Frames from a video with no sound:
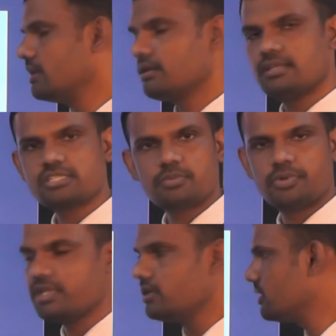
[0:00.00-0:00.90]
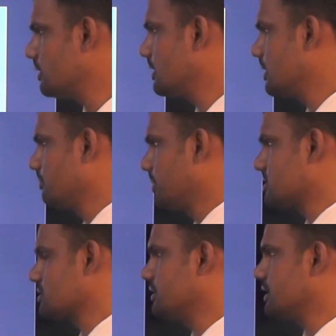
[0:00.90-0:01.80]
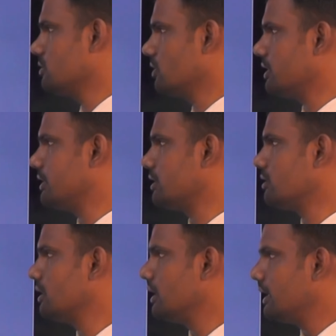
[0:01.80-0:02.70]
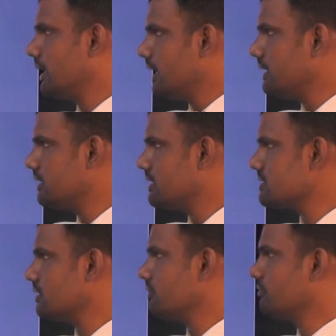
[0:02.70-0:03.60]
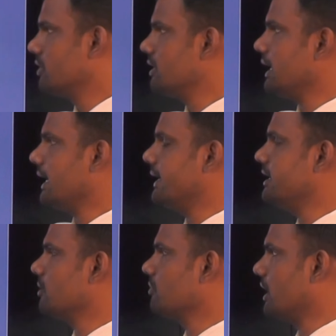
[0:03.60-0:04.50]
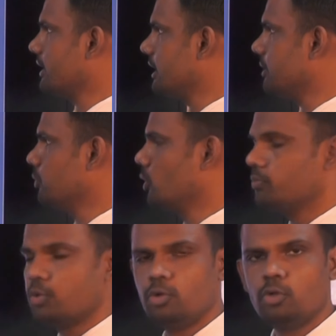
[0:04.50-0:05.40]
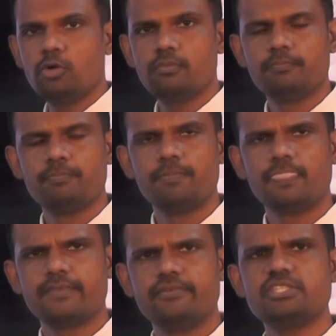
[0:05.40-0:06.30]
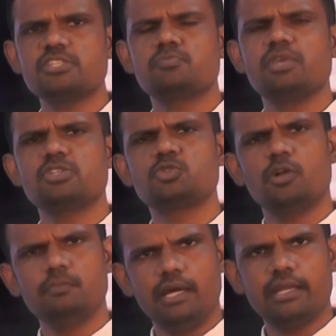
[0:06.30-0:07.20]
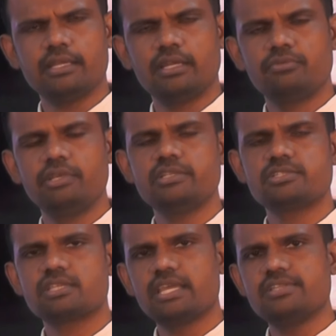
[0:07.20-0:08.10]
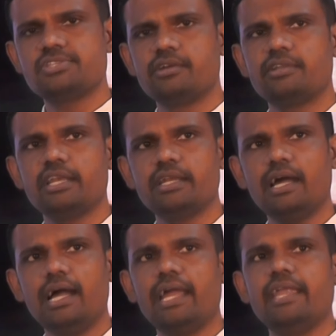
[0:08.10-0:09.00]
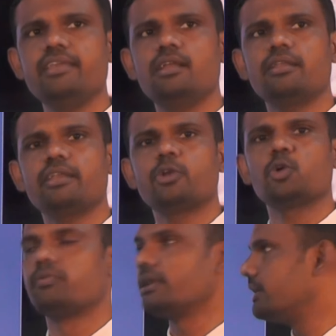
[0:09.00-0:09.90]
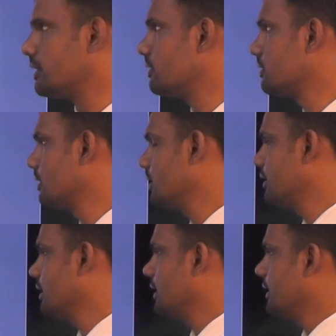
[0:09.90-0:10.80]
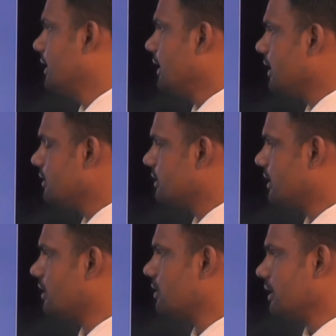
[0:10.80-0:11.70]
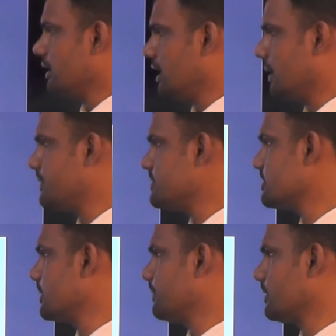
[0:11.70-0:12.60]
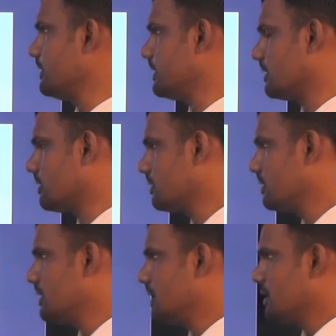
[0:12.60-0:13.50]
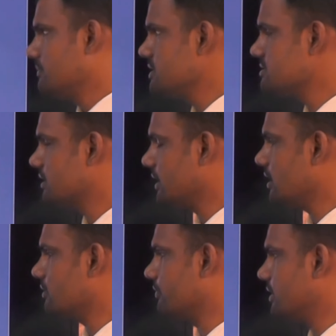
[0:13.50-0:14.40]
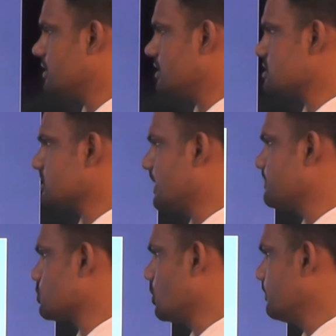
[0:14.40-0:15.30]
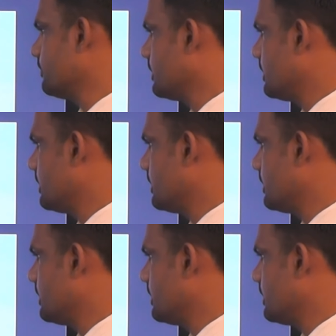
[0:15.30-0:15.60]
risk-free percentage or return. And there is a one ideal market portfolio which is based on market, which can generate ideal rate of return. And there are efficient frontier, means there are various types of